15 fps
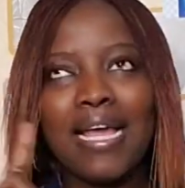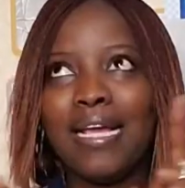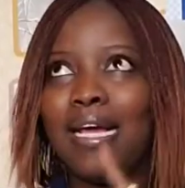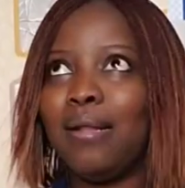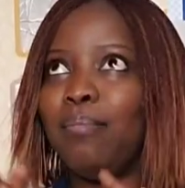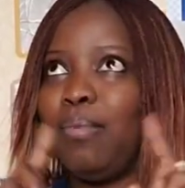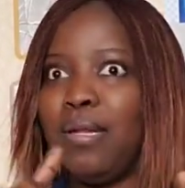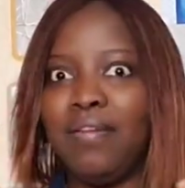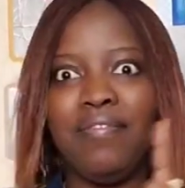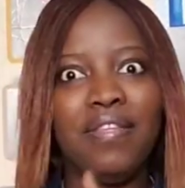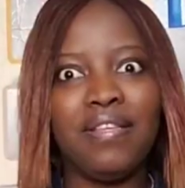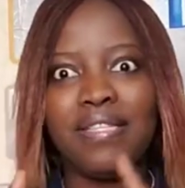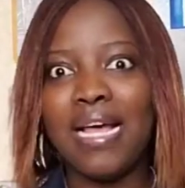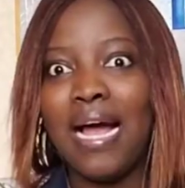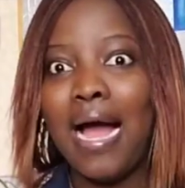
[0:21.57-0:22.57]
I can't believe
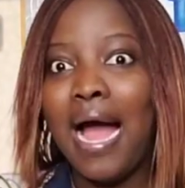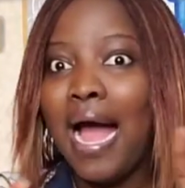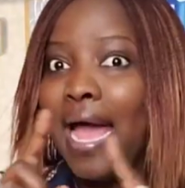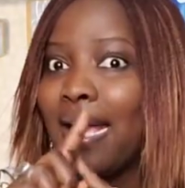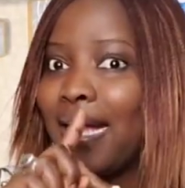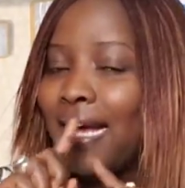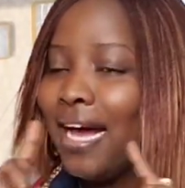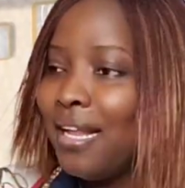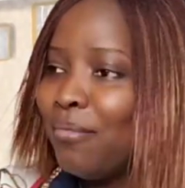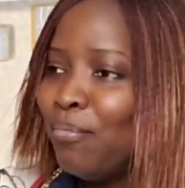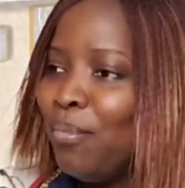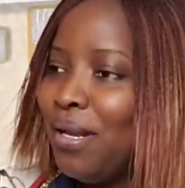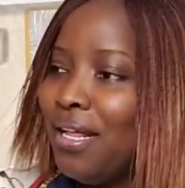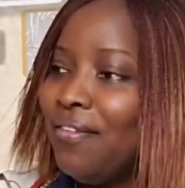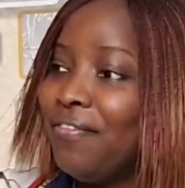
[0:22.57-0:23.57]
this. I
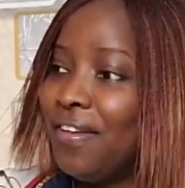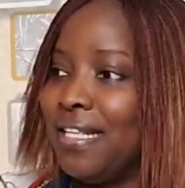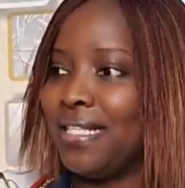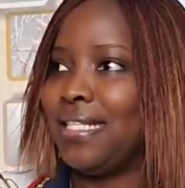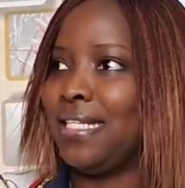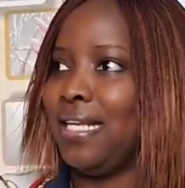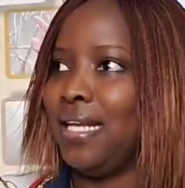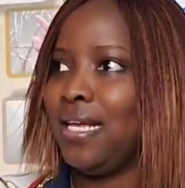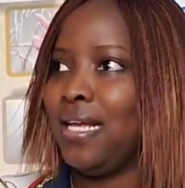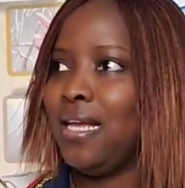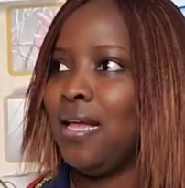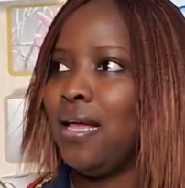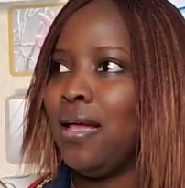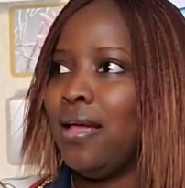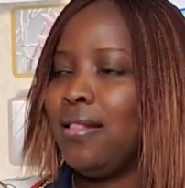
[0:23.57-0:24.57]
can't believe it
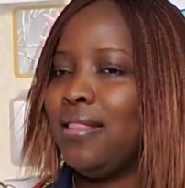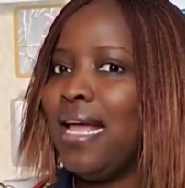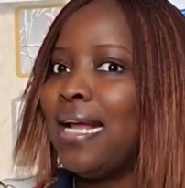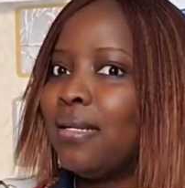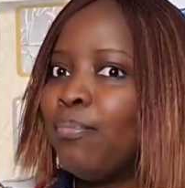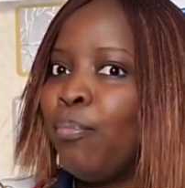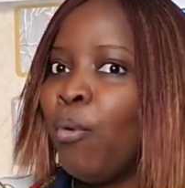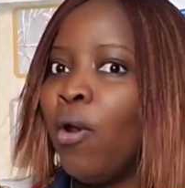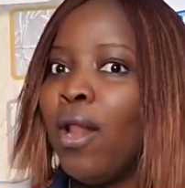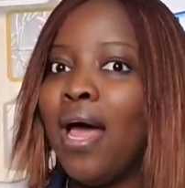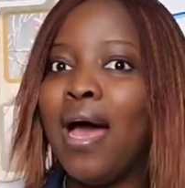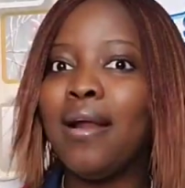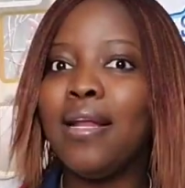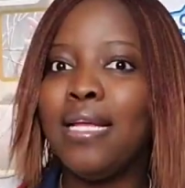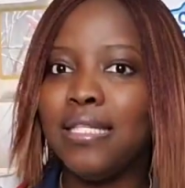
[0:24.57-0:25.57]
that
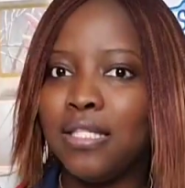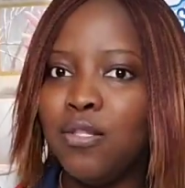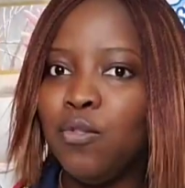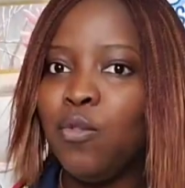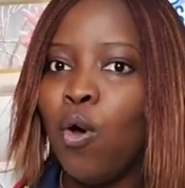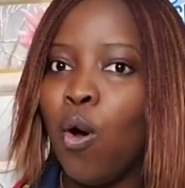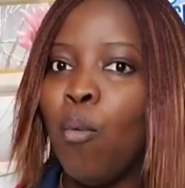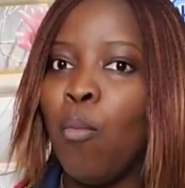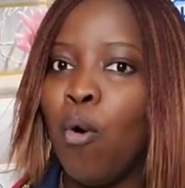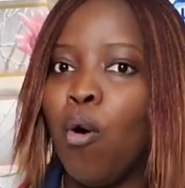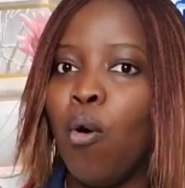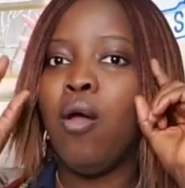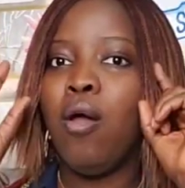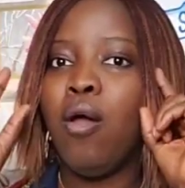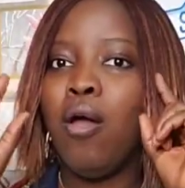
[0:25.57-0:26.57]
Bolanle is no
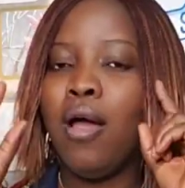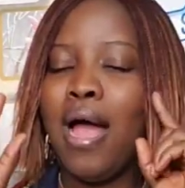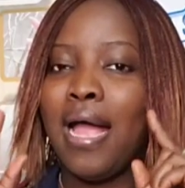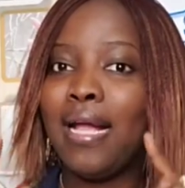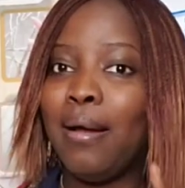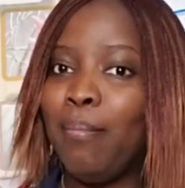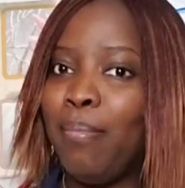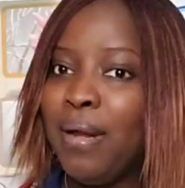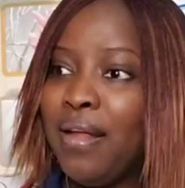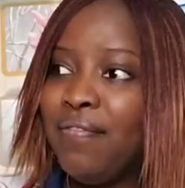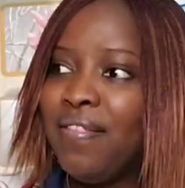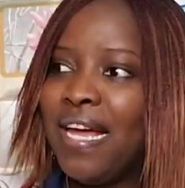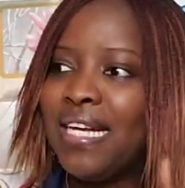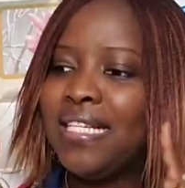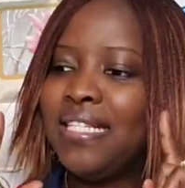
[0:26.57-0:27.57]
more. I can
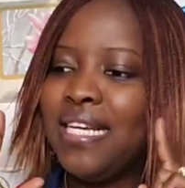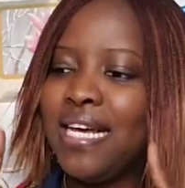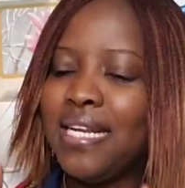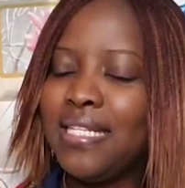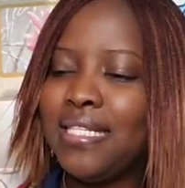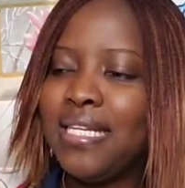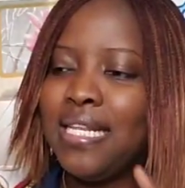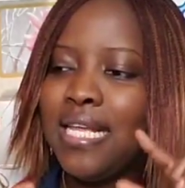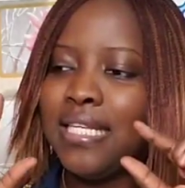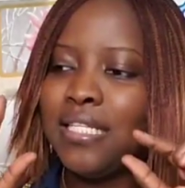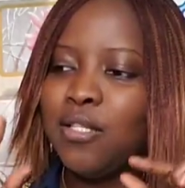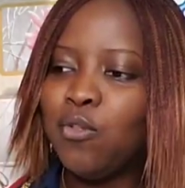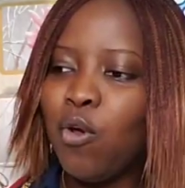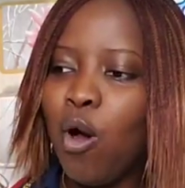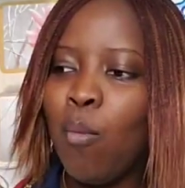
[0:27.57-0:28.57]
believe that Geraldine
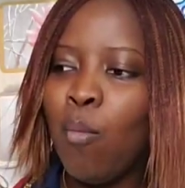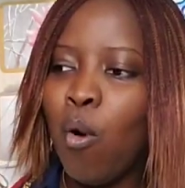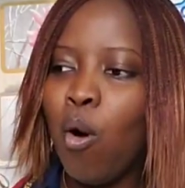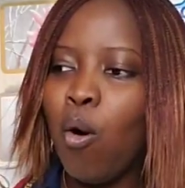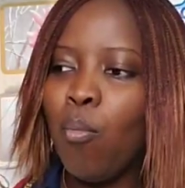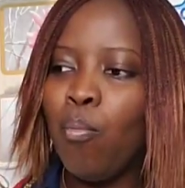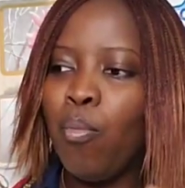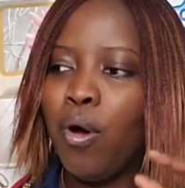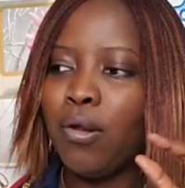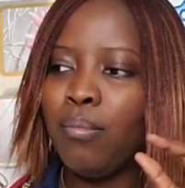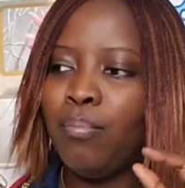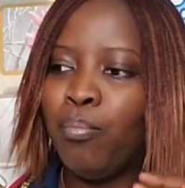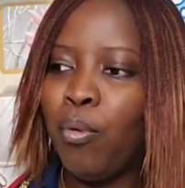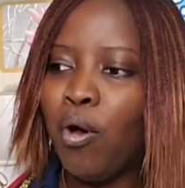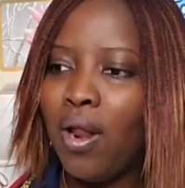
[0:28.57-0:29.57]
is no more,
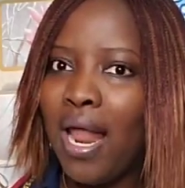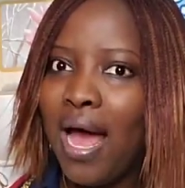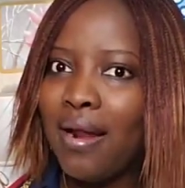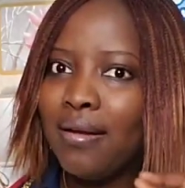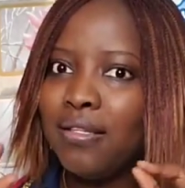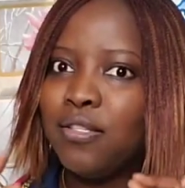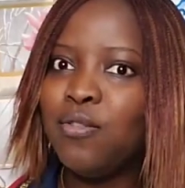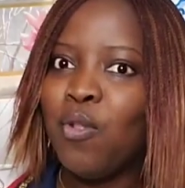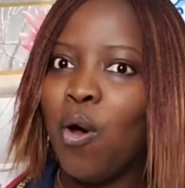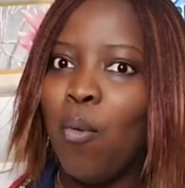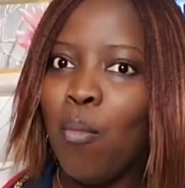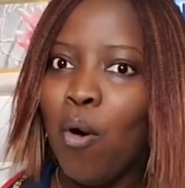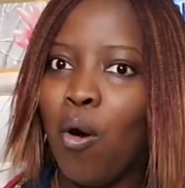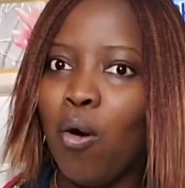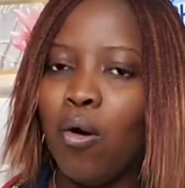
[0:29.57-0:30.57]
but Bolanle is no
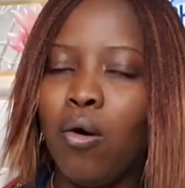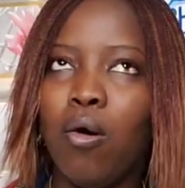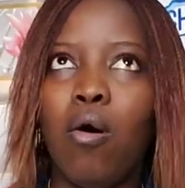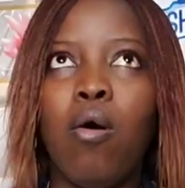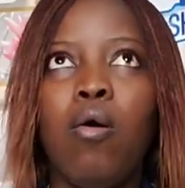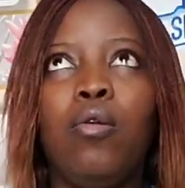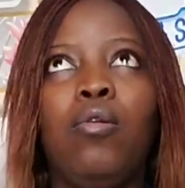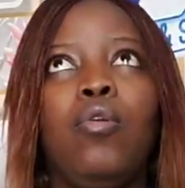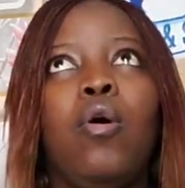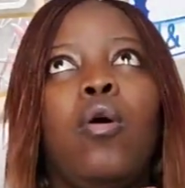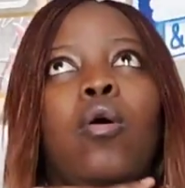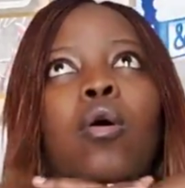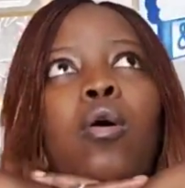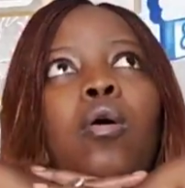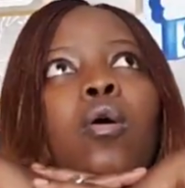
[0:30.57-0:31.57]
more. Oh
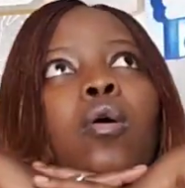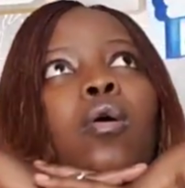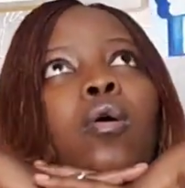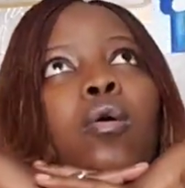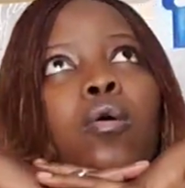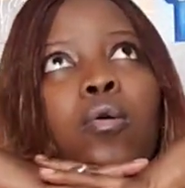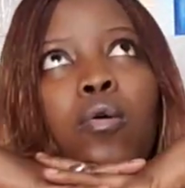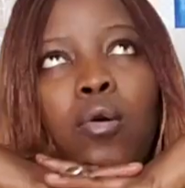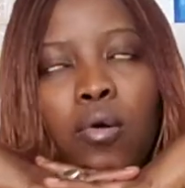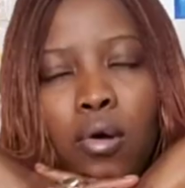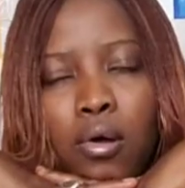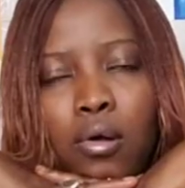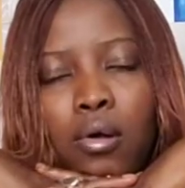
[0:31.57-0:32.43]
no.